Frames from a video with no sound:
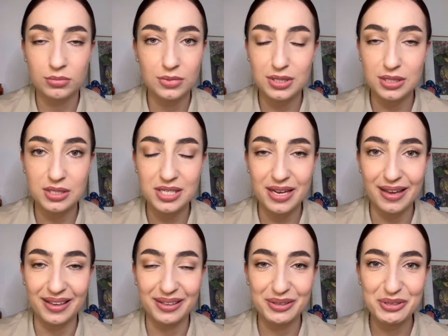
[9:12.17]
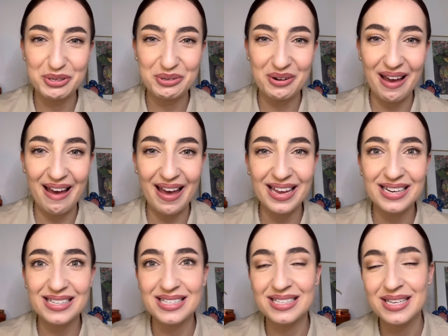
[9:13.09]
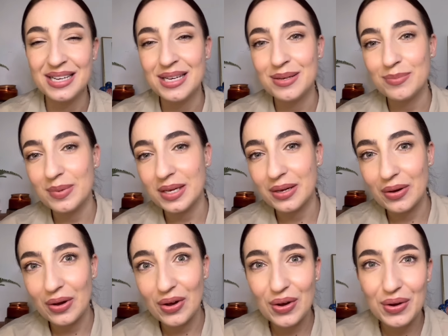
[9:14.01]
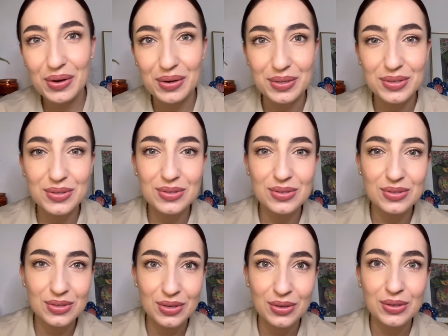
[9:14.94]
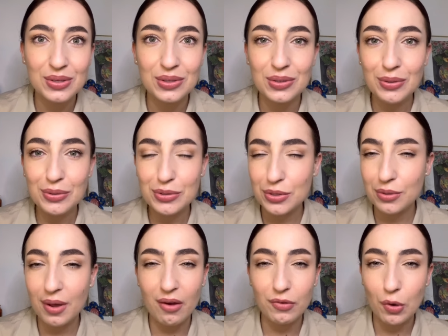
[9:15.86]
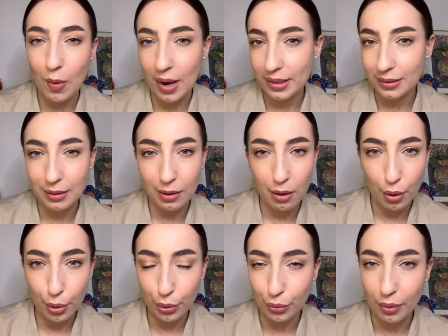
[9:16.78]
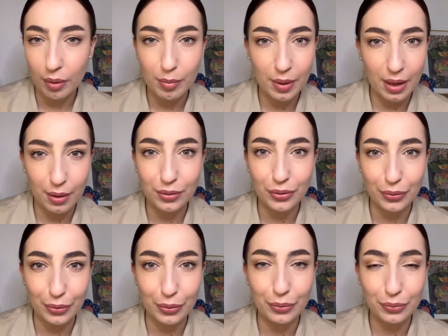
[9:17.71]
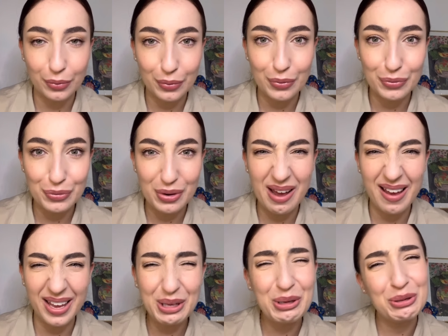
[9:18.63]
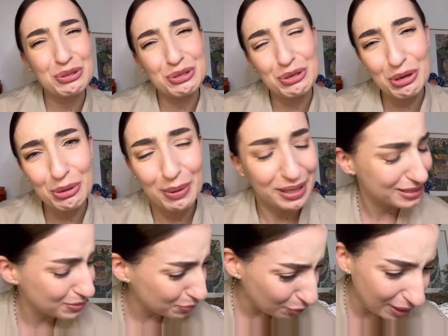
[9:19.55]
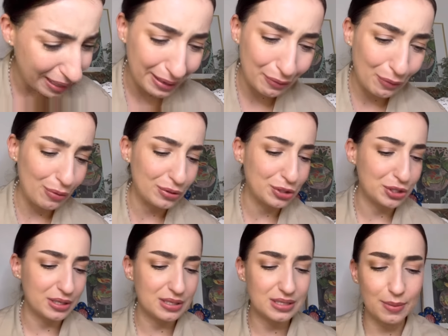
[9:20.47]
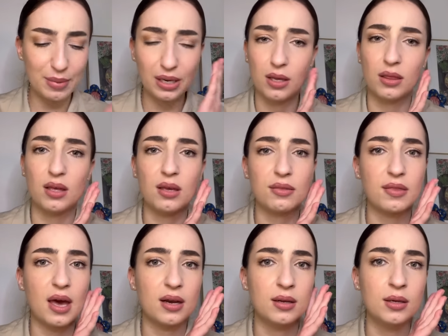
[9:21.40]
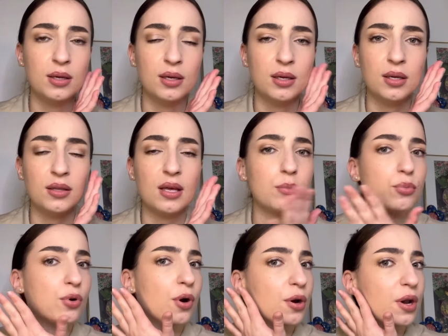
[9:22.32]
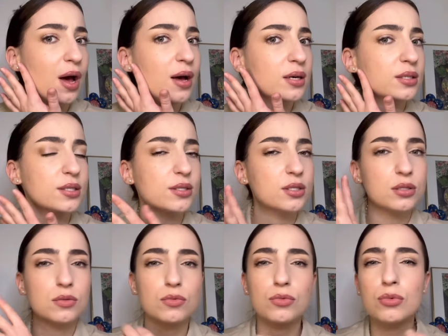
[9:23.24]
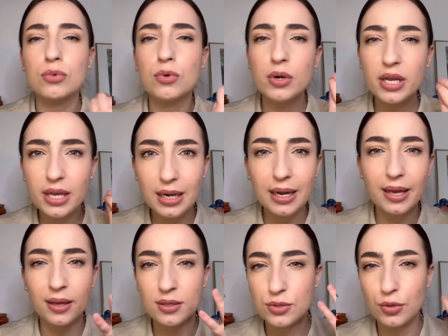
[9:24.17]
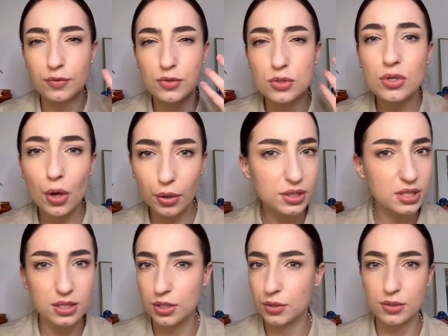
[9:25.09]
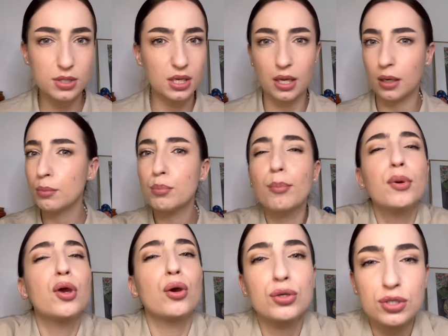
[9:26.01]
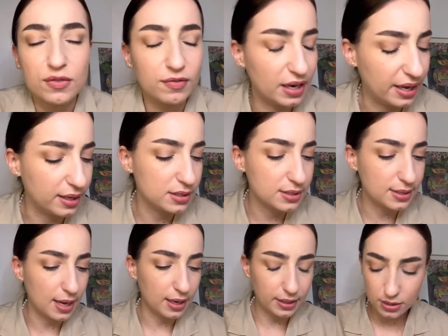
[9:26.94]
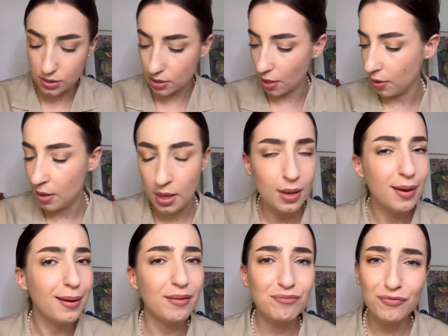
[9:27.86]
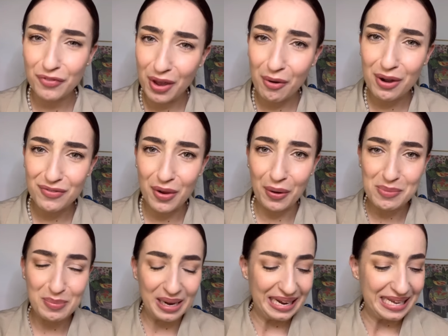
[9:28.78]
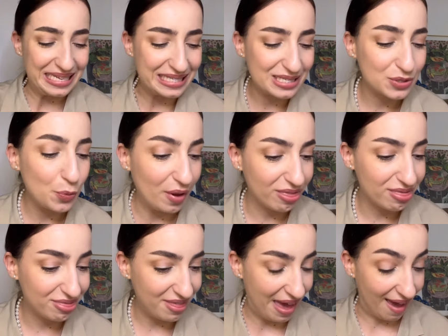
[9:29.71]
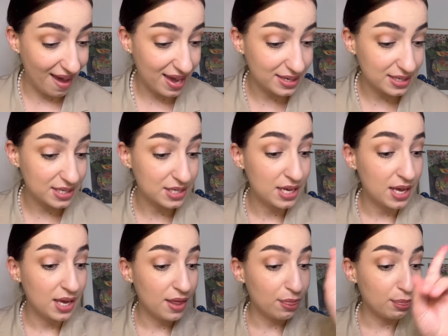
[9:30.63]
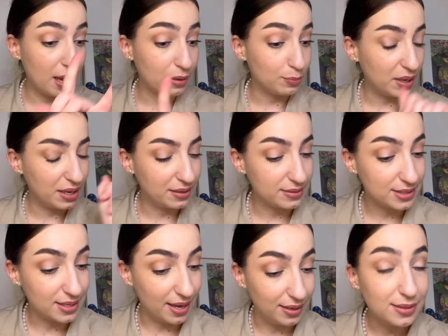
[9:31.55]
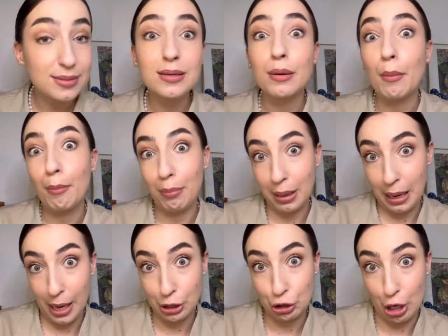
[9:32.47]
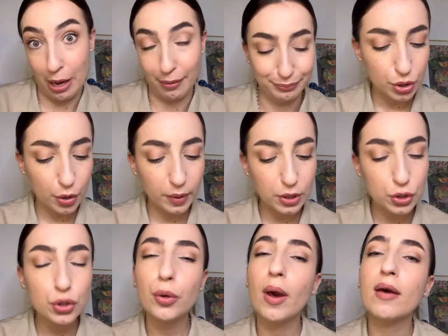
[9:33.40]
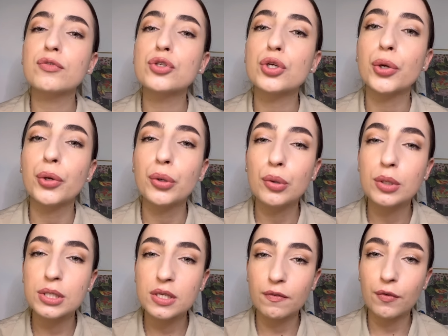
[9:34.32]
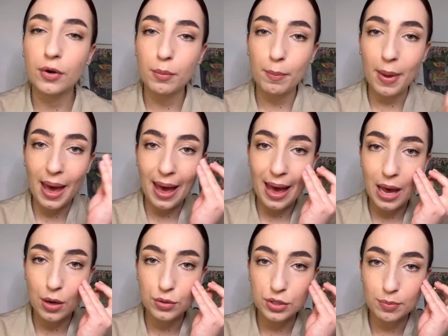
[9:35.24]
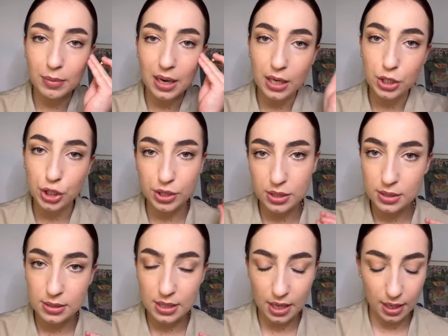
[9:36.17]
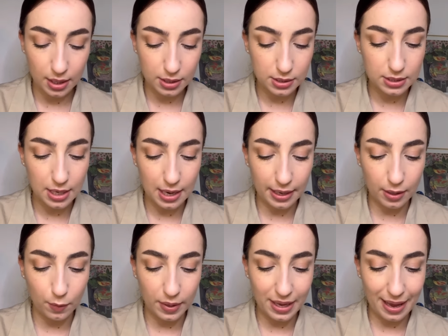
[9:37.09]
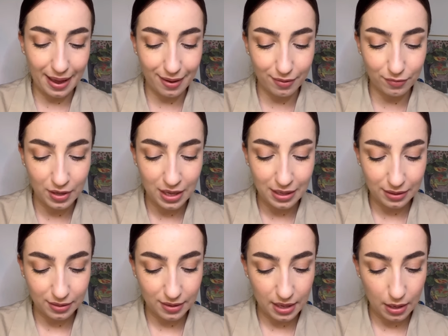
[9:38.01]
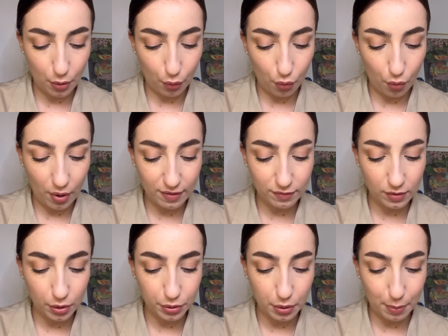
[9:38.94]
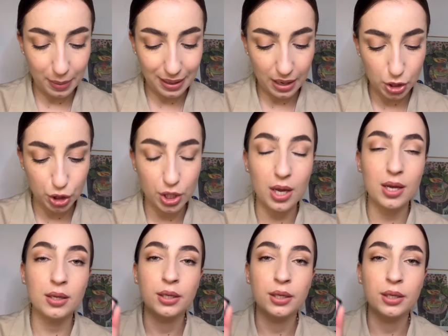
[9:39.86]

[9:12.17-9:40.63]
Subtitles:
today, all right? Because you do have quite a glow about you, all right? You do, and it's really gorgeous. I mean, I think that product is just really sort of soaked into your skin beautifully, darling. So I'm very, very pleased with that. That being said, blusher. So we do have two different powder blushes here, darling. We have the Revlon blusher